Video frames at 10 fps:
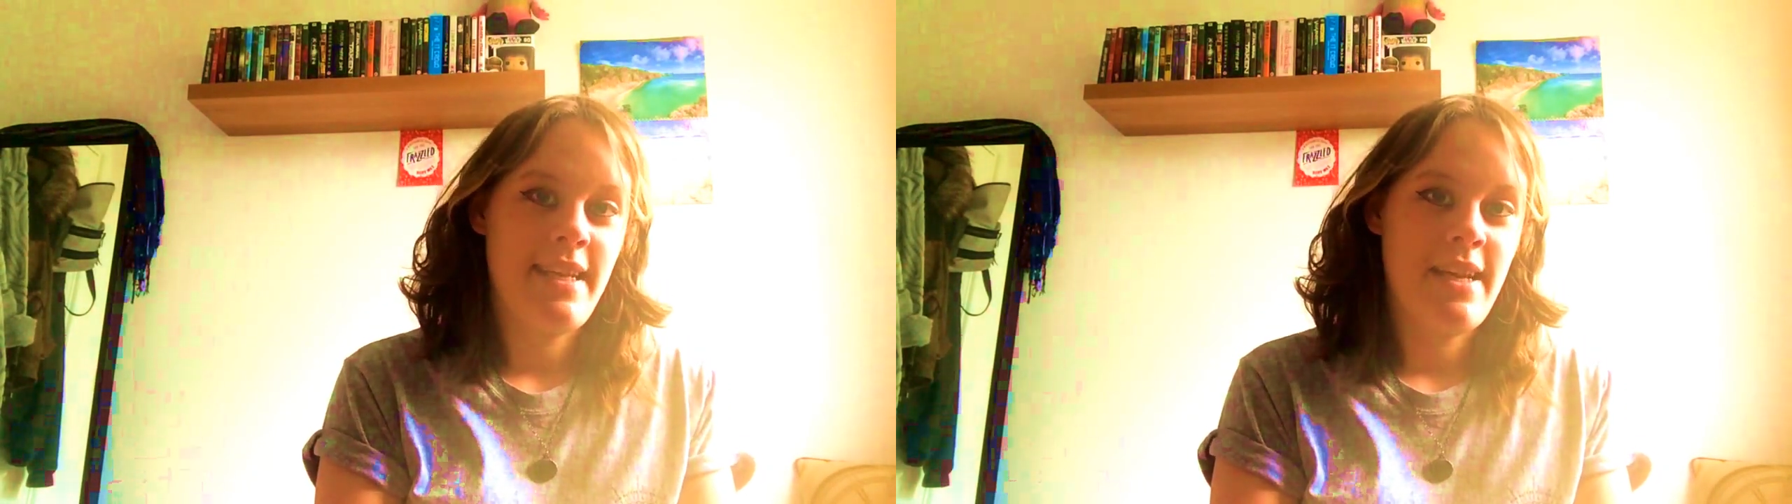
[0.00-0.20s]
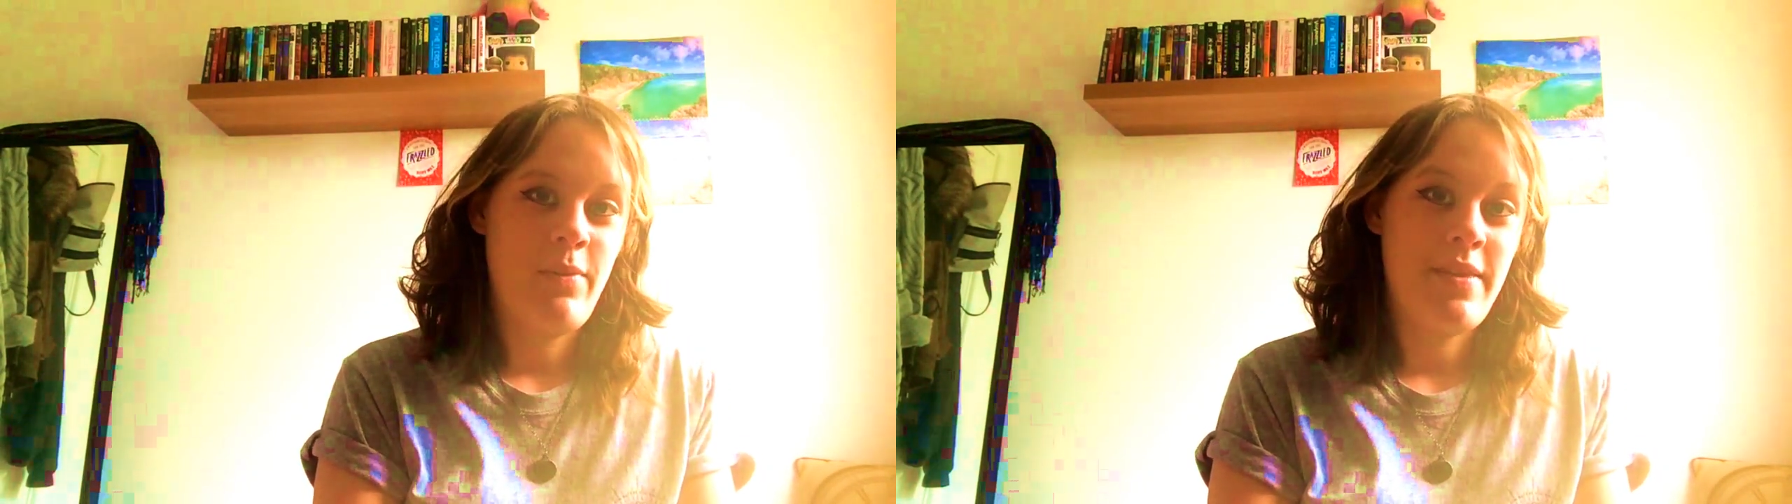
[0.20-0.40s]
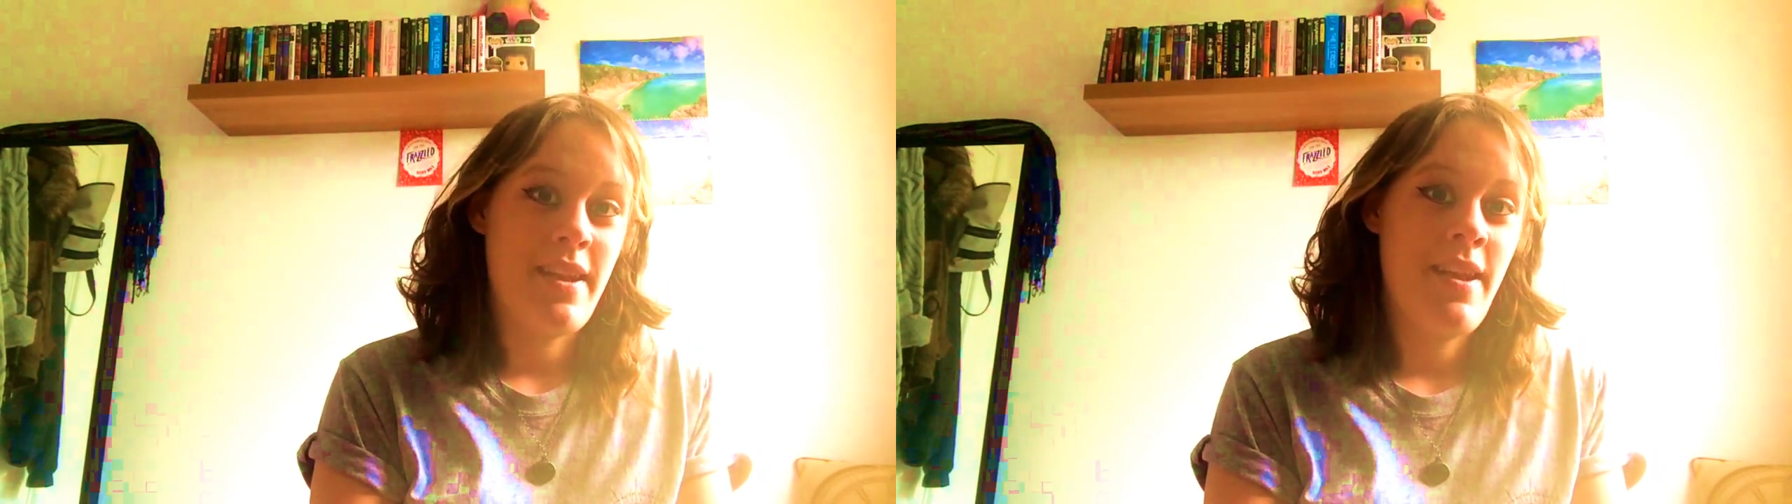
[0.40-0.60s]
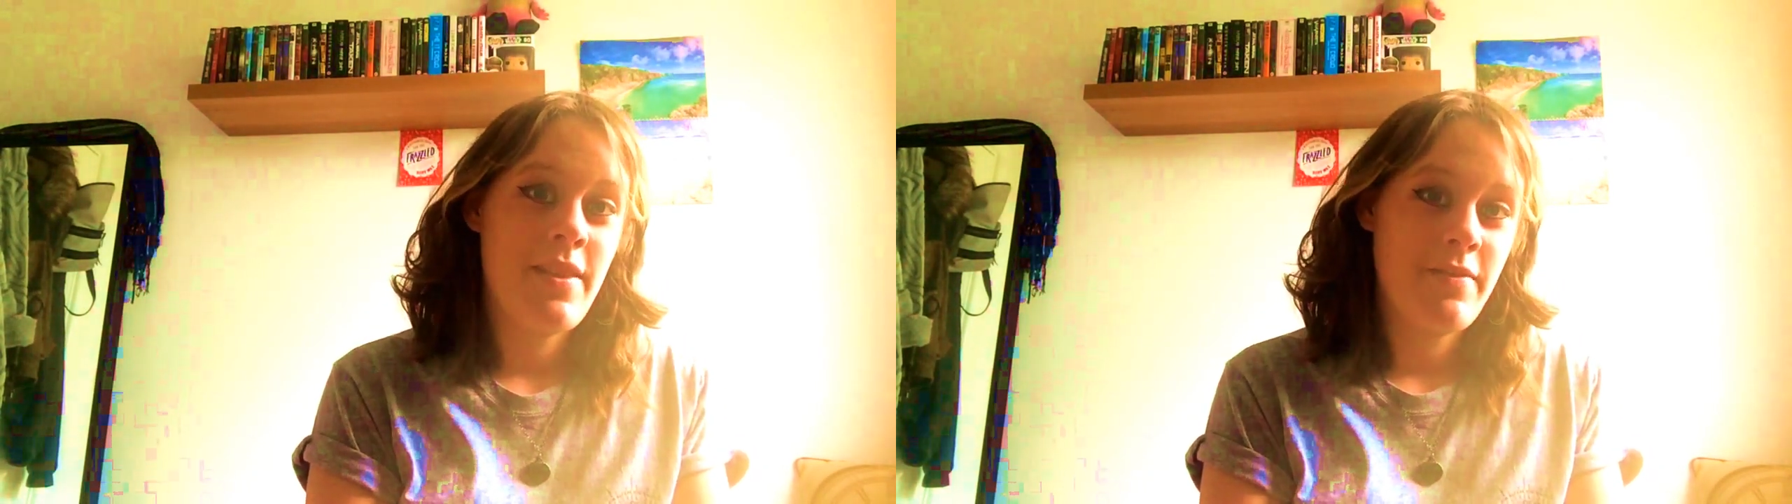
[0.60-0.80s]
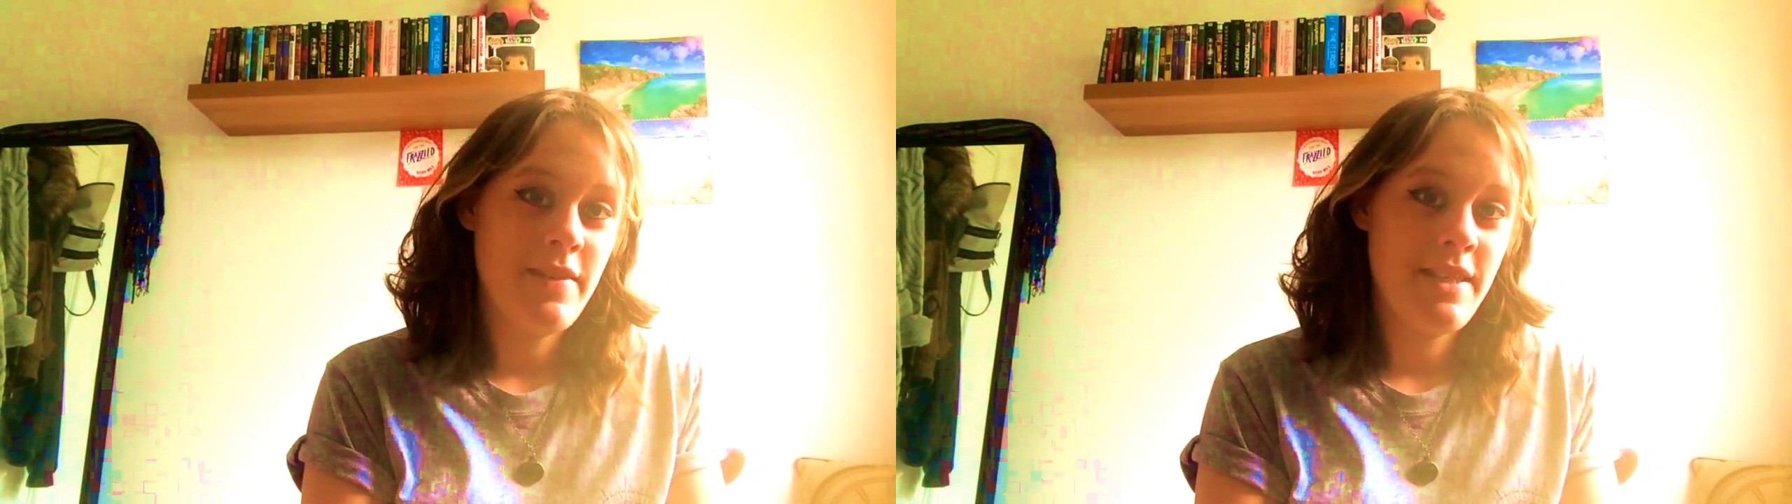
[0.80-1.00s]
here with
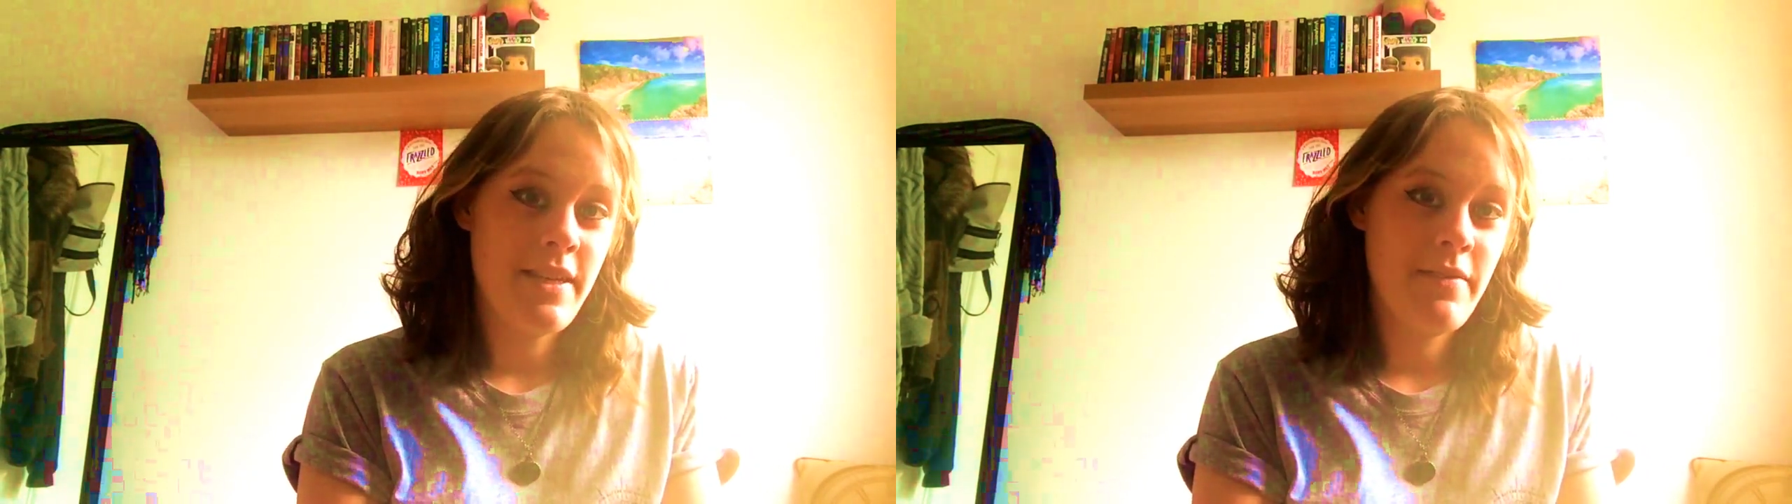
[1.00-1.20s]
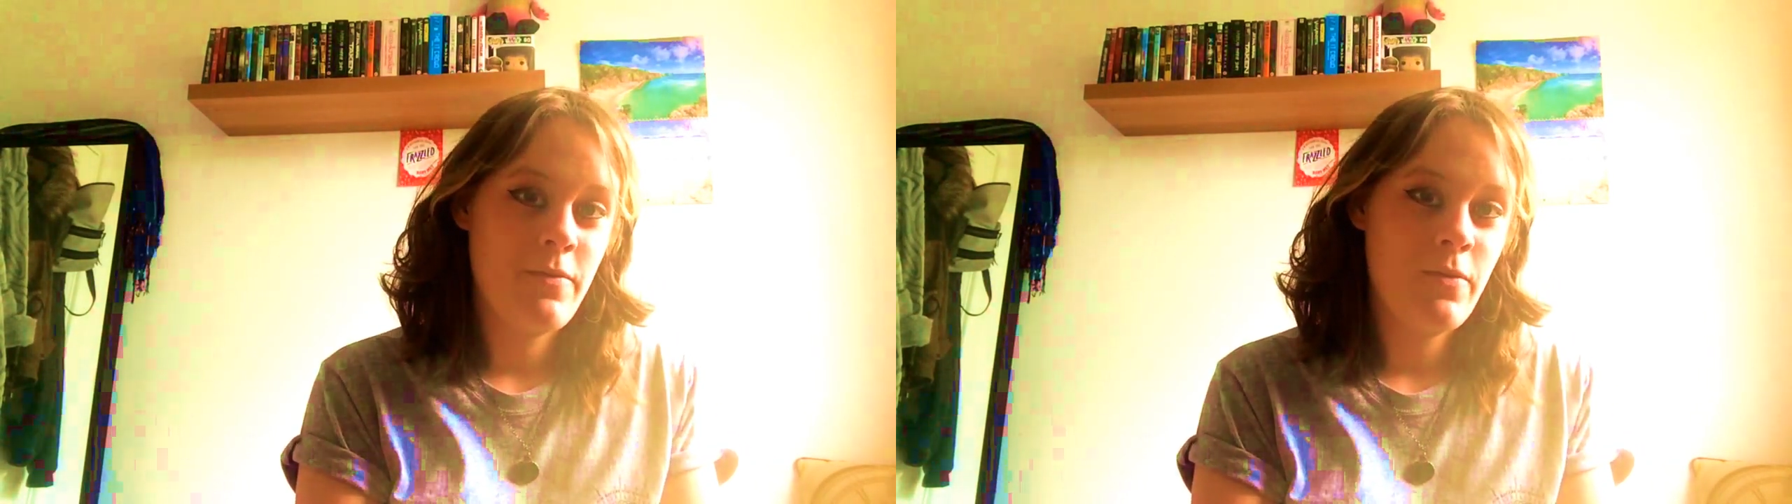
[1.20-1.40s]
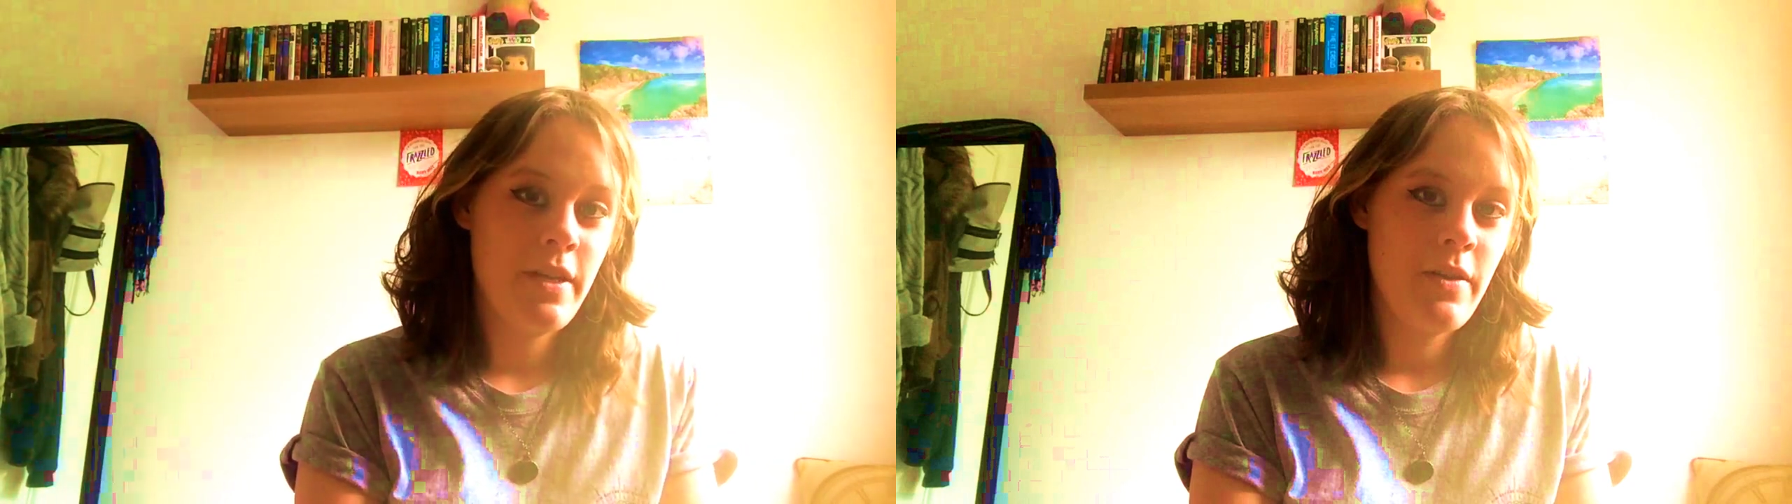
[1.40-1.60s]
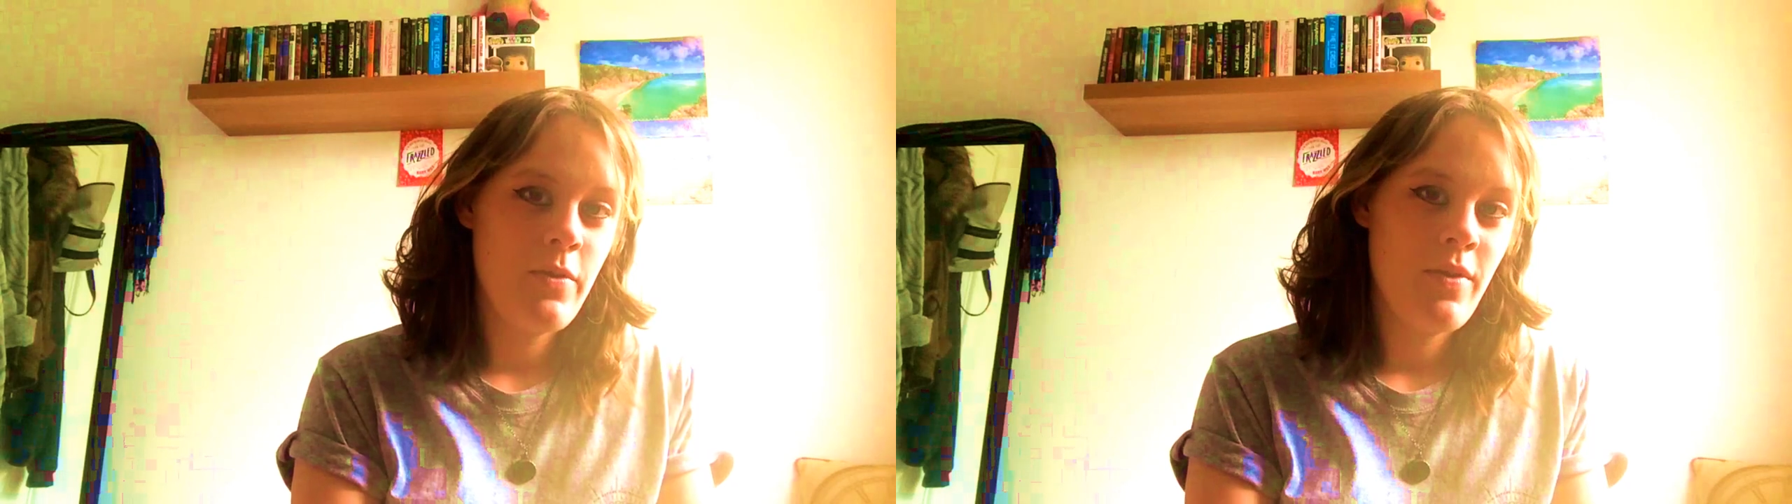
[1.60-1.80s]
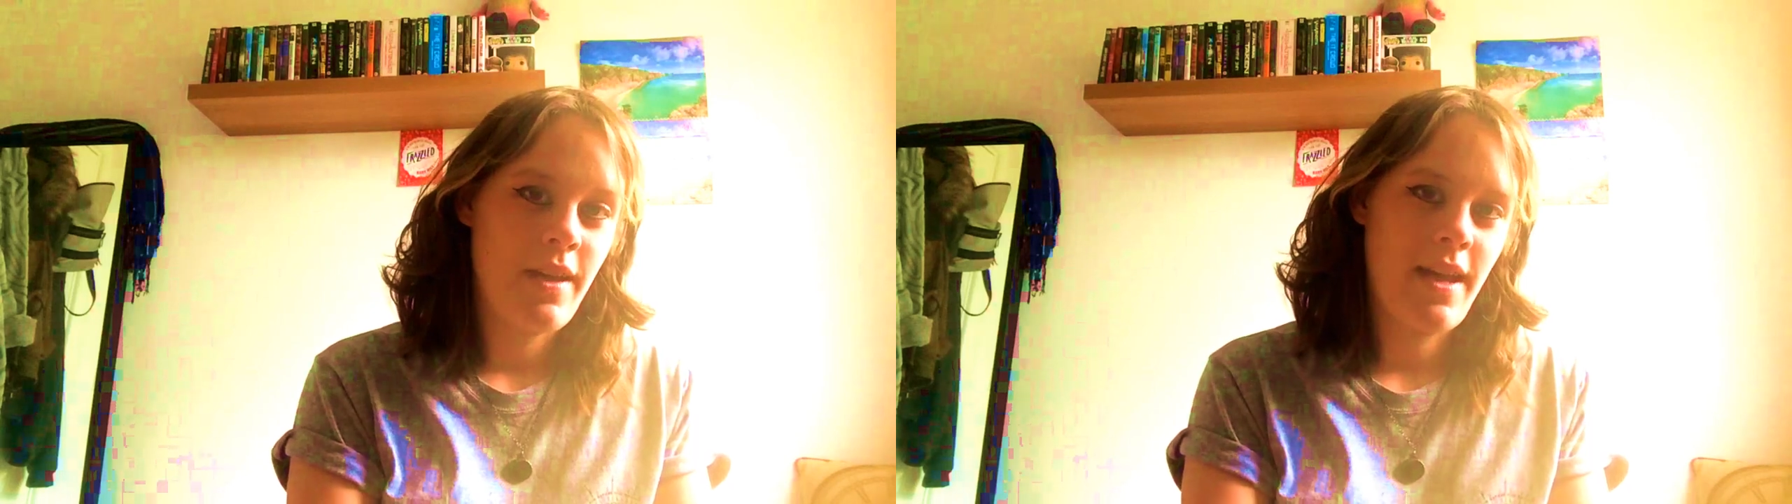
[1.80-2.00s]
another video for
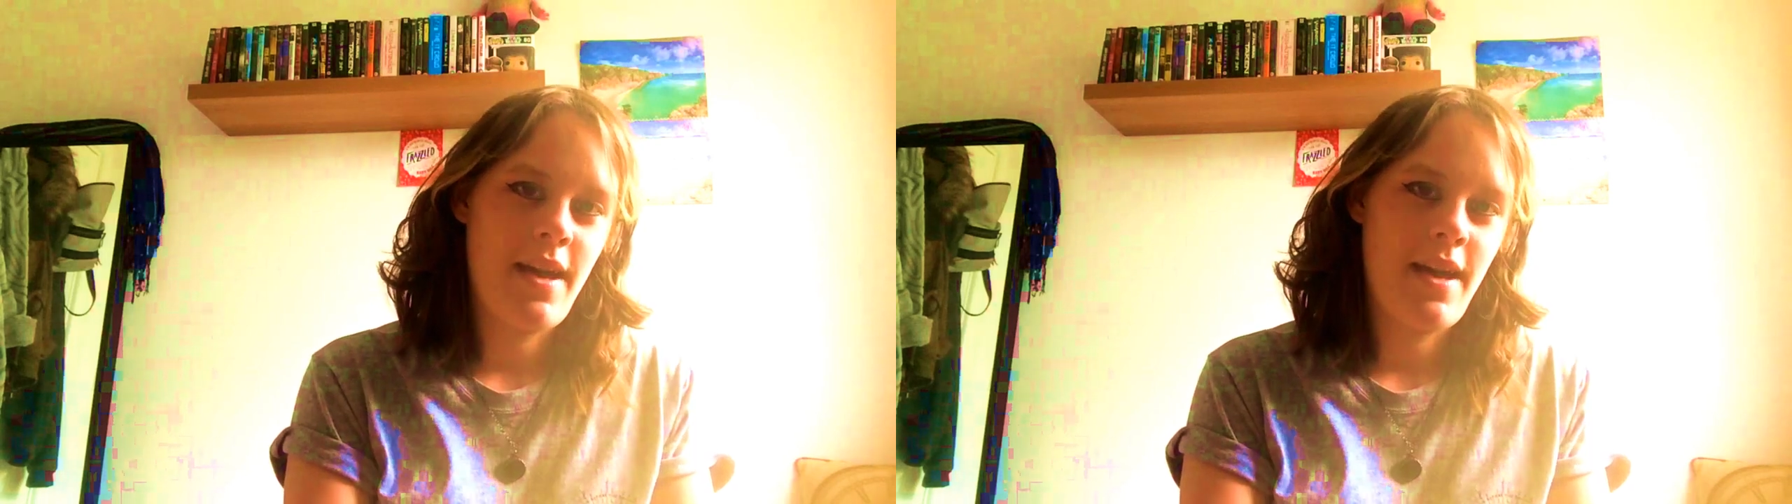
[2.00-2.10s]
you.